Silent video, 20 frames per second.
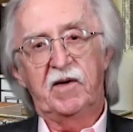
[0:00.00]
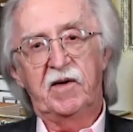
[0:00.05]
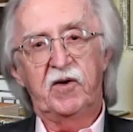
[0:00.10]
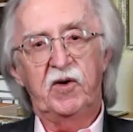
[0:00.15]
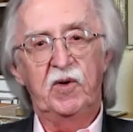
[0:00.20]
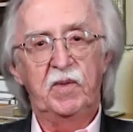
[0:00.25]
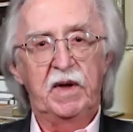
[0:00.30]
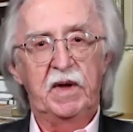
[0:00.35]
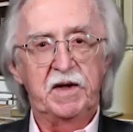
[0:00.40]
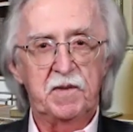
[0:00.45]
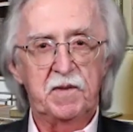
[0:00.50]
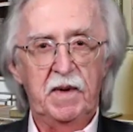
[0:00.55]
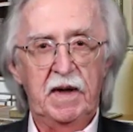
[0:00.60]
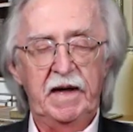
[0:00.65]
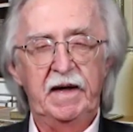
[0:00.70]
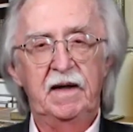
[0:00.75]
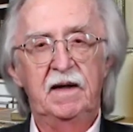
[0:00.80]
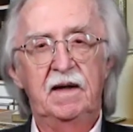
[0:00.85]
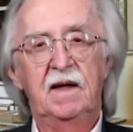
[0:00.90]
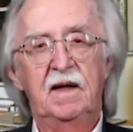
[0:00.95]
too much
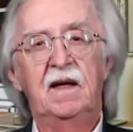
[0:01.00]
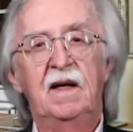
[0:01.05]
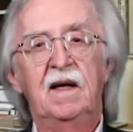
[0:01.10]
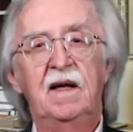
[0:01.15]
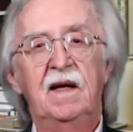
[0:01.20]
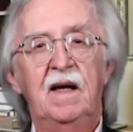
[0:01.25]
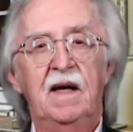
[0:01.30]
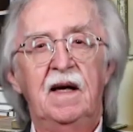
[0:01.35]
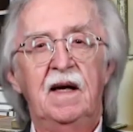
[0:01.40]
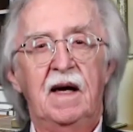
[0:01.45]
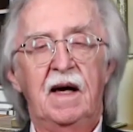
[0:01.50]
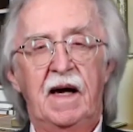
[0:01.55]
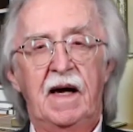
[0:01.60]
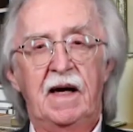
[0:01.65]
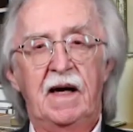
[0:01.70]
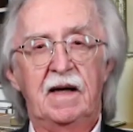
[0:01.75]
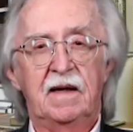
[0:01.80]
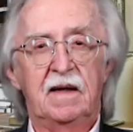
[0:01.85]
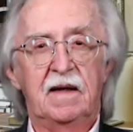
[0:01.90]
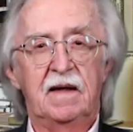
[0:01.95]
money,
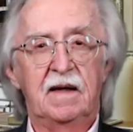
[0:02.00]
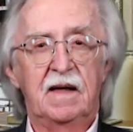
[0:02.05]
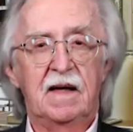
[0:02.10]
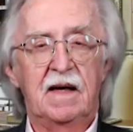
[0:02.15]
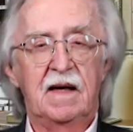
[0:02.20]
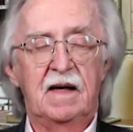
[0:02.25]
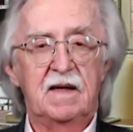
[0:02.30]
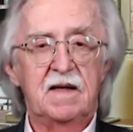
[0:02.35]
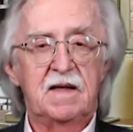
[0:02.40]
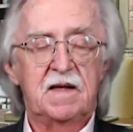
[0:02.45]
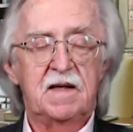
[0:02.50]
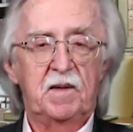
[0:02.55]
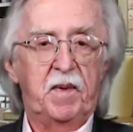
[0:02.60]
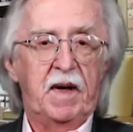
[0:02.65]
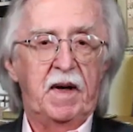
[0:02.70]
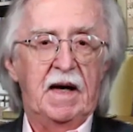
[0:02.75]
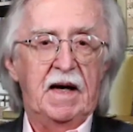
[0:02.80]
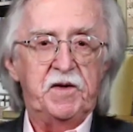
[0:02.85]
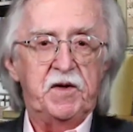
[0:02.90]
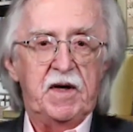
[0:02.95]
and
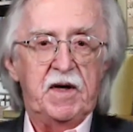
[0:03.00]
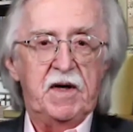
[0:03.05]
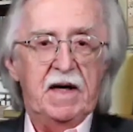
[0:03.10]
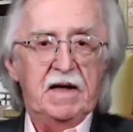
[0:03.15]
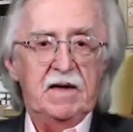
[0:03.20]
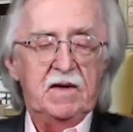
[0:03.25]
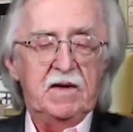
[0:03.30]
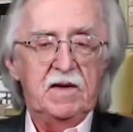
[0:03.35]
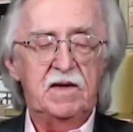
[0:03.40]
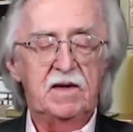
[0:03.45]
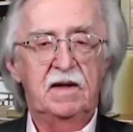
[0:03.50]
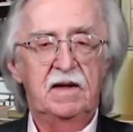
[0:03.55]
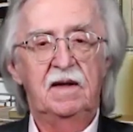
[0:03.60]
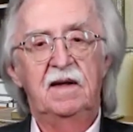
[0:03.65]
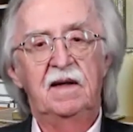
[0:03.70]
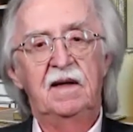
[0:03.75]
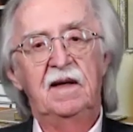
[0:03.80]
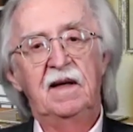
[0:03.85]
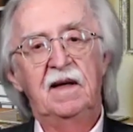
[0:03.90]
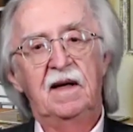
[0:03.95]
supply chains
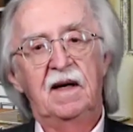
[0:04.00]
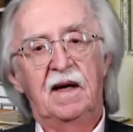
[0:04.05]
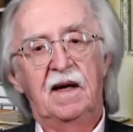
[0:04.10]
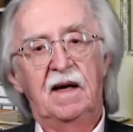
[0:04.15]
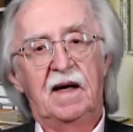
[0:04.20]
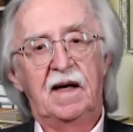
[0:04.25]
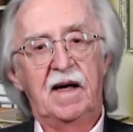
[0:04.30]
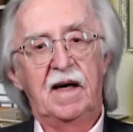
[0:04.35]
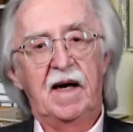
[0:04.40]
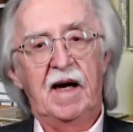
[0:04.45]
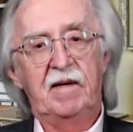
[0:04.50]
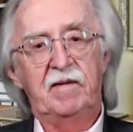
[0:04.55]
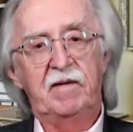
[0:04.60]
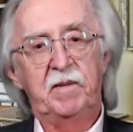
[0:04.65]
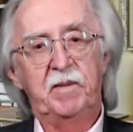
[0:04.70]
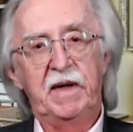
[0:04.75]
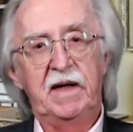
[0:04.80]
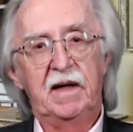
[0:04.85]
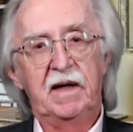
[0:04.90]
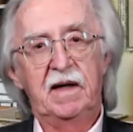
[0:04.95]
haven't
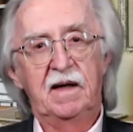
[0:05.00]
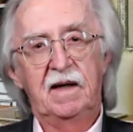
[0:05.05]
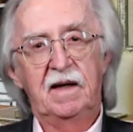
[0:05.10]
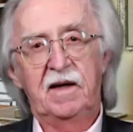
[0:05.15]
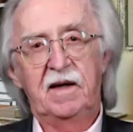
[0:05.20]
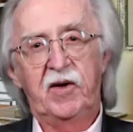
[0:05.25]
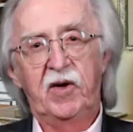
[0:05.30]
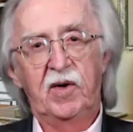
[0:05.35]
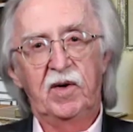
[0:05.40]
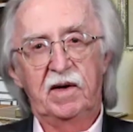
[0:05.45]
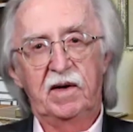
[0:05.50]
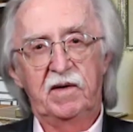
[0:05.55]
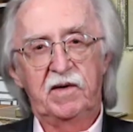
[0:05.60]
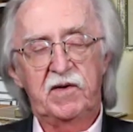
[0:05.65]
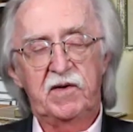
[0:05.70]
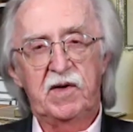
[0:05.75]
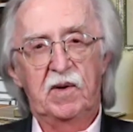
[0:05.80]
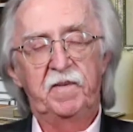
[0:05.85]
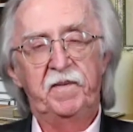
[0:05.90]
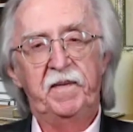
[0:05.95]
been cured.
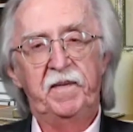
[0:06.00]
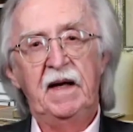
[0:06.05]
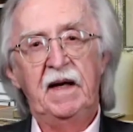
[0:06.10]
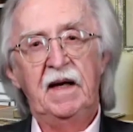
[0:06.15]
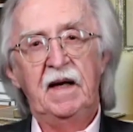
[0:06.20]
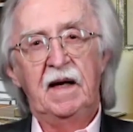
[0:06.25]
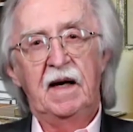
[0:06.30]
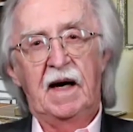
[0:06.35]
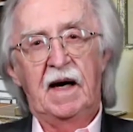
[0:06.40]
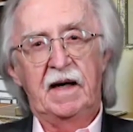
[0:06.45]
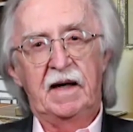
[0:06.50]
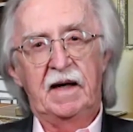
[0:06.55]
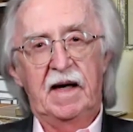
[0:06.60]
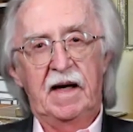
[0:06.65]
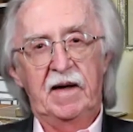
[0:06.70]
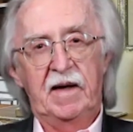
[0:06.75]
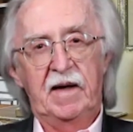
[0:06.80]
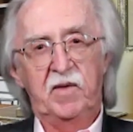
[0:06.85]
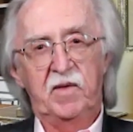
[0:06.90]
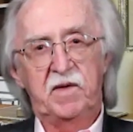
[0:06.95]
So I
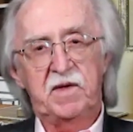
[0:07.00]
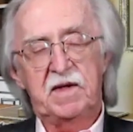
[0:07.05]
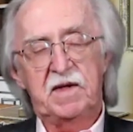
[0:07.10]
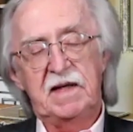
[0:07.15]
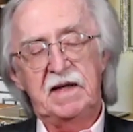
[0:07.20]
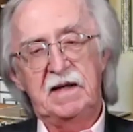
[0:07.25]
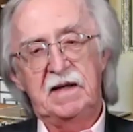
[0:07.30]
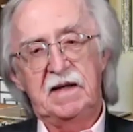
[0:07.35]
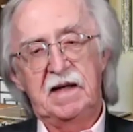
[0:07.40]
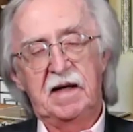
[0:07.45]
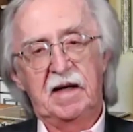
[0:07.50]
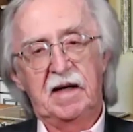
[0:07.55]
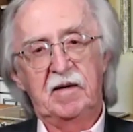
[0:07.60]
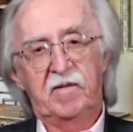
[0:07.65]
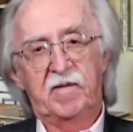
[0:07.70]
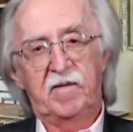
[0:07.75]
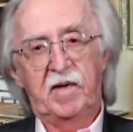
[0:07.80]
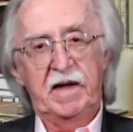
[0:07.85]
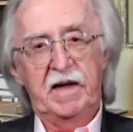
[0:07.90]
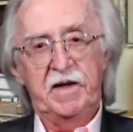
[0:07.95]
don't see that
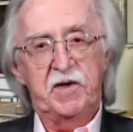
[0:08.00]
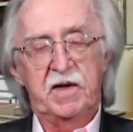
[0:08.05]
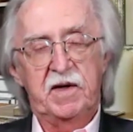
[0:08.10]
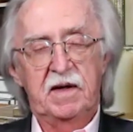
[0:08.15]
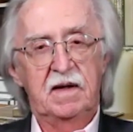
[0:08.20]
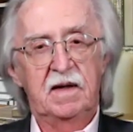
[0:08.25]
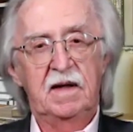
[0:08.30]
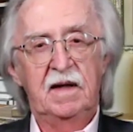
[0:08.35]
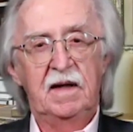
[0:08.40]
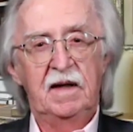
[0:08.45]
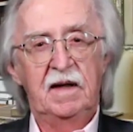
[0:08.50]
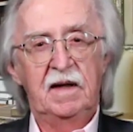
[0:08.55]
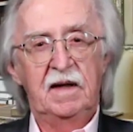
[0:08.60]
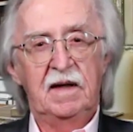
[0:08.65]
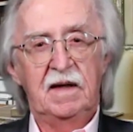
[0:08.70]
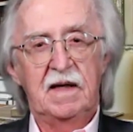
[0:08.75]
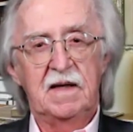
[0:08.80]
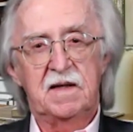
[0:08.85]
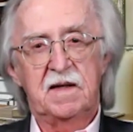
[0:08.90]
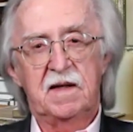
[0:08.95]
inflation
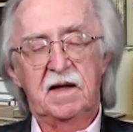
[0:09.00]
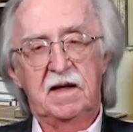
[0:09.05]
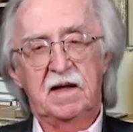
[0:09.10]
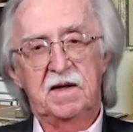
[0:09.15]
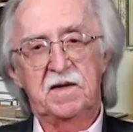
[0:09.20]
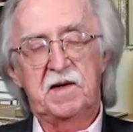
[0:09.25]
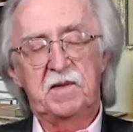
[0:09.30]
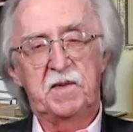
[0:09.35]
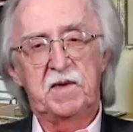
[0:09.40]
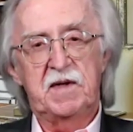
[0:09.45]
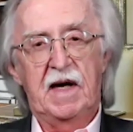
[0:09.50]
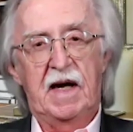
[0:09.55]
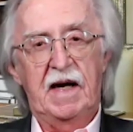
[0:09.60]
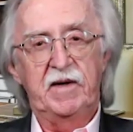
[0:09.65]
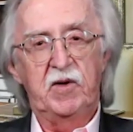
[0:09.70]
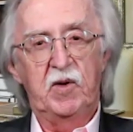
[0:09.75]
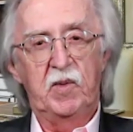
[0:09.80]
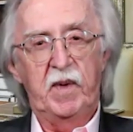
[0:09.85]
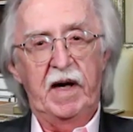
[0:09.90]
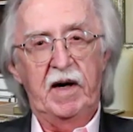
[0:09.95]
is going to subside
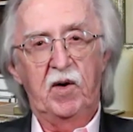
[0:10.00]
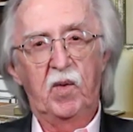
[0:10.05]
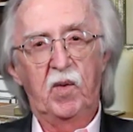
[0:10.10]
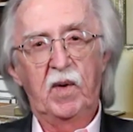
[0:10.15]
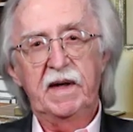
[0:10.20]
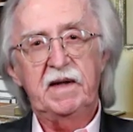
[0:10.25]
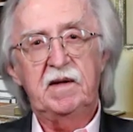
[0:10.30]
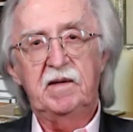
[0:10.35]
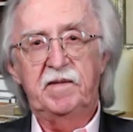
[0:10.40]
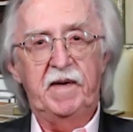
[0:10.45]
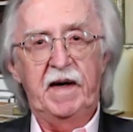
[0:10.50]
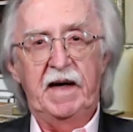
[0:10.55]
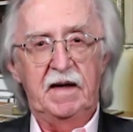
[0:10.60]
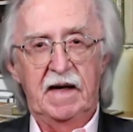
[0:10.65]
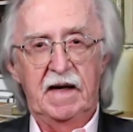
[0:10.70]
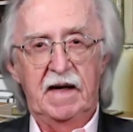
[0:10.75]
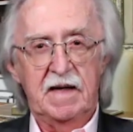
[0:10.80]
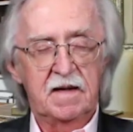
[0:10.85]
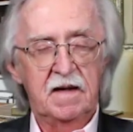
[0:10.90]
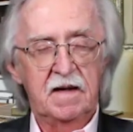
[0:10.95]
no matter what the Fed
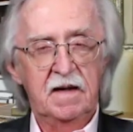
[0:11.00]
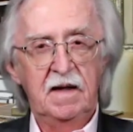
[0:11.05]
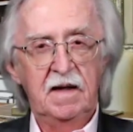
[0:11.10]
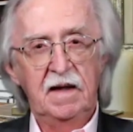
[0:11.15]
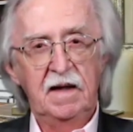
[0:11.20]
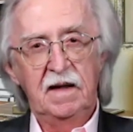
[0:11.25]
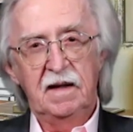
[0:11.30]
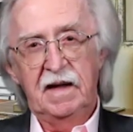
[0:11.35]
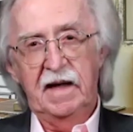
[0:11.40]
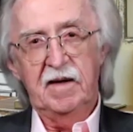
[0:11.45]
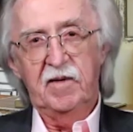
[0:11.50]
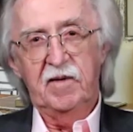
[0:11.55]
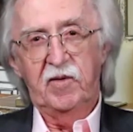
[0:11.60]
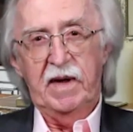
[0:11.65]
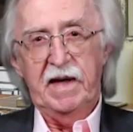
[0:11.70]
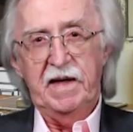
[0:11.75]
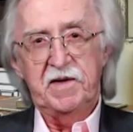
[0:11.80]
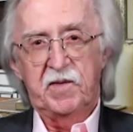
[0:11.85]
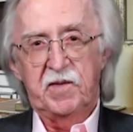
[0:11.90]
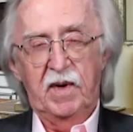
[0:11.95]
does. They can
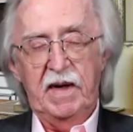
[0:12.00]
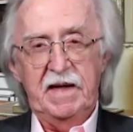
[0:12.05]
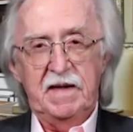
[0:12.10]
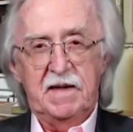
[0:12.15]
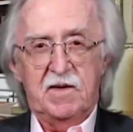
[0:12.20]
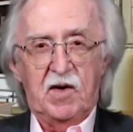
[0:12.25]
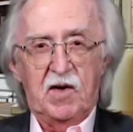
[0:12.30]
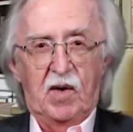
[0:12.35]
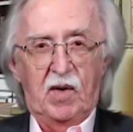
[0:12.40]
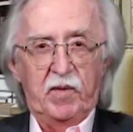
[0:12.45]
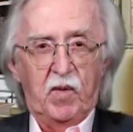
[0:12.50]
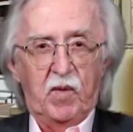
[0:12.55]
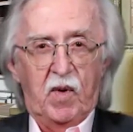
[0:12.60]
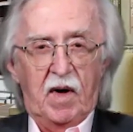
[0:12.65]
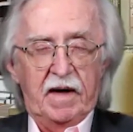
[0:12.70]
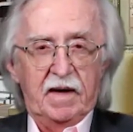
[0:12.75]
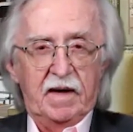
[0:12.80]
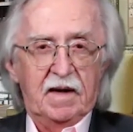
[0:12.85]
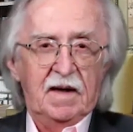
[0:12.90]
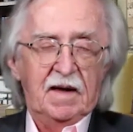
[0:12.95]
raise rates all they want,